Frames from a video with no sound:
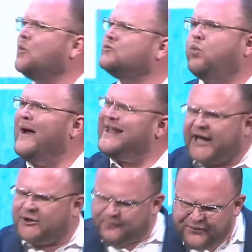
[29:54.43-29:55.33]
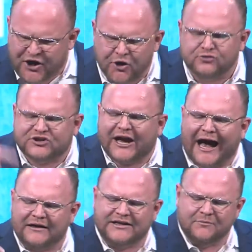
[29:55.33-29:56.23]
We confuse
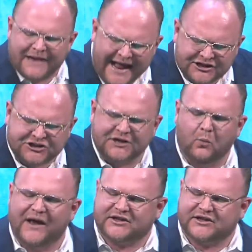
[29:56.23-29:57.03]
condemnation with